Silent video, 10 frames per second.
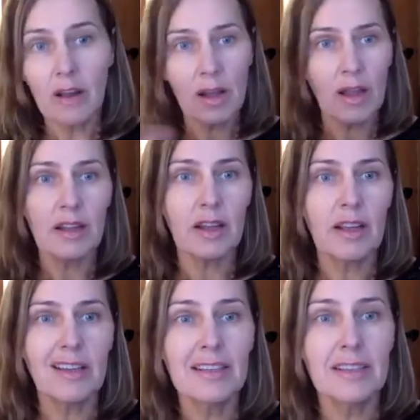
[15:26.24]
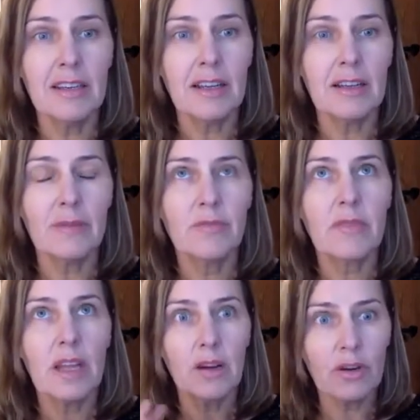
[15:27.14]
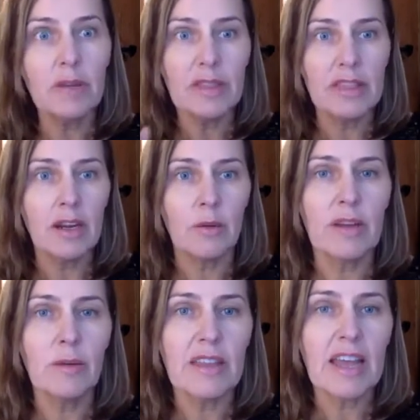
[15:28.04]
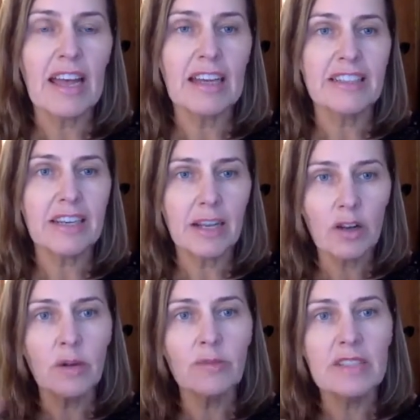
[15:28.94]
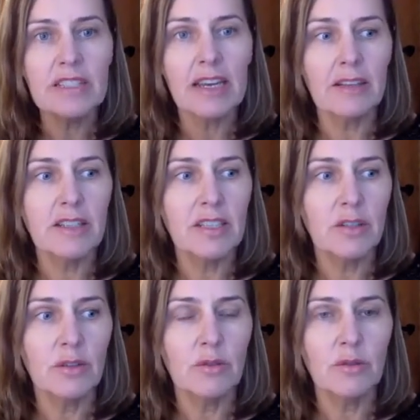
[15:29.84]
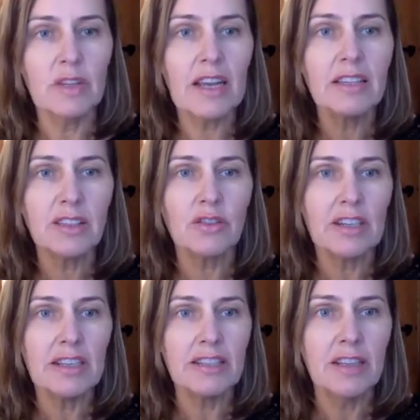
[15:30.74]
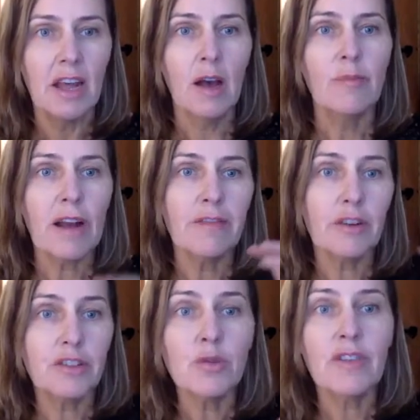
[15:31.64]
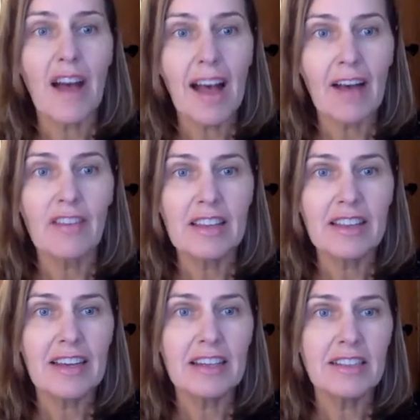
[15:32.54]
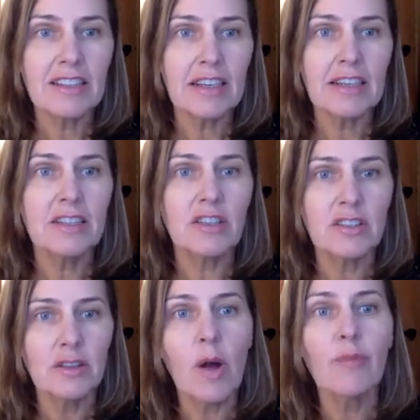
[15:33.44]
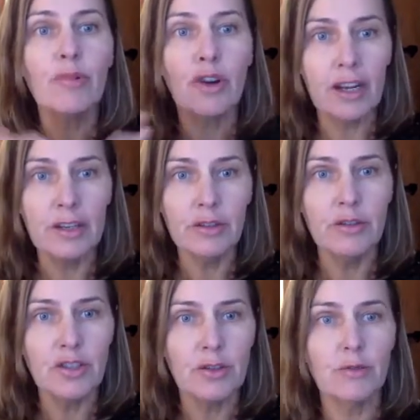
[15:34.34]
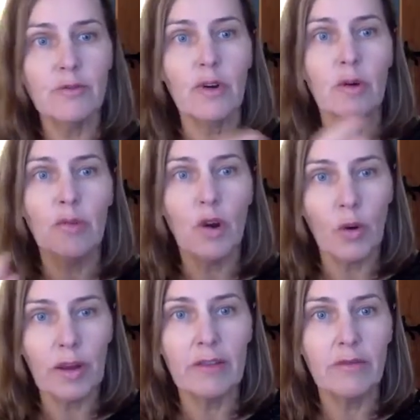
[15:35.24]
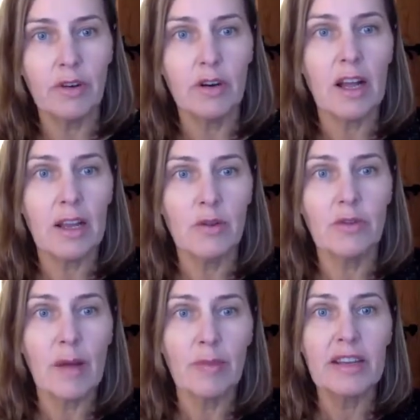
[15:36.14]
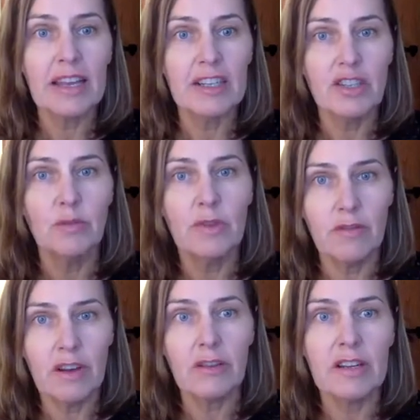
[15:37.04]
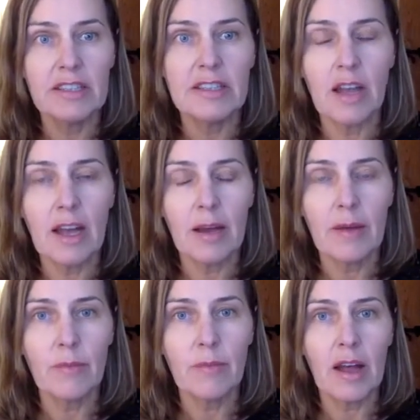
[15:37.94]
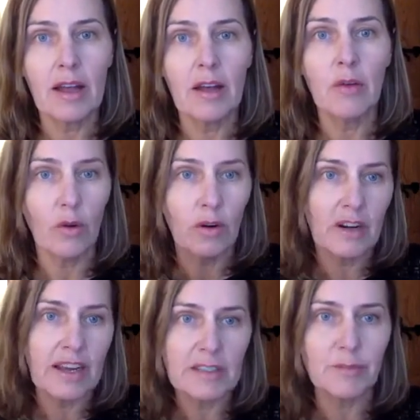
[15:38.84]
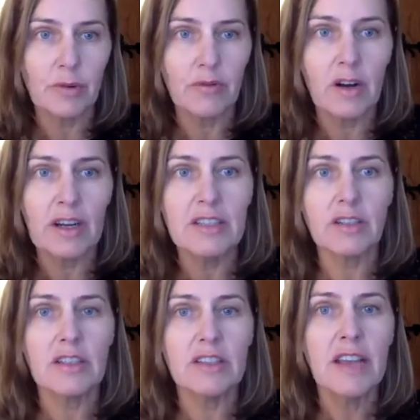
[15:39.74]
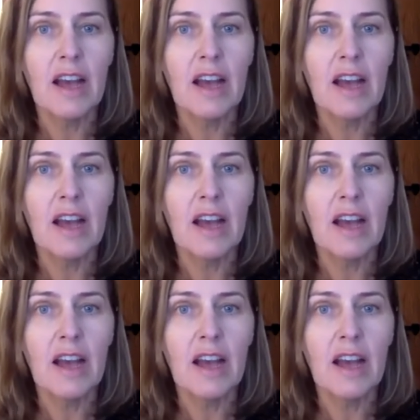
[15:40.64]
I in agreement there with Ed, it'll come down to, the answer is, by virtue of having that, it does not preclude you from going for a loan application with various RLS providers,